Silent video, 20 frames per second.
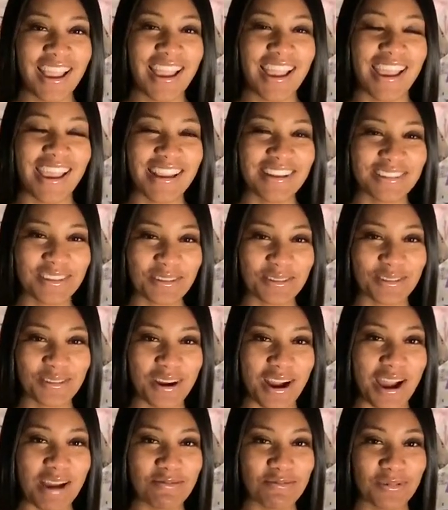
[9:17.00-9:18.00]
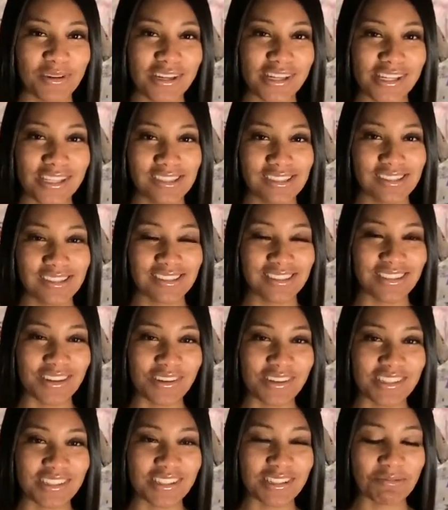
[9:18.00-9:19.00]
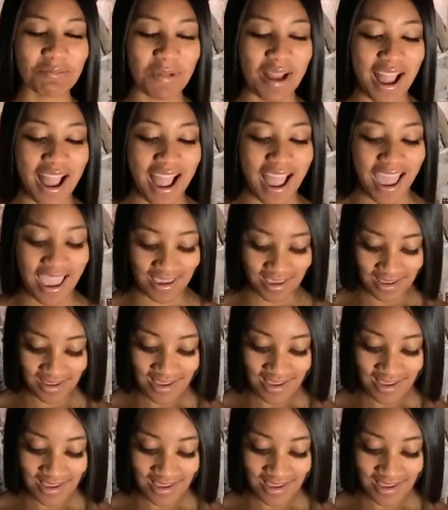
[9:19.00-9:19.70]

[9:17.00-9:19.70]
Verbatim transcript: Hey subscribers, so this is my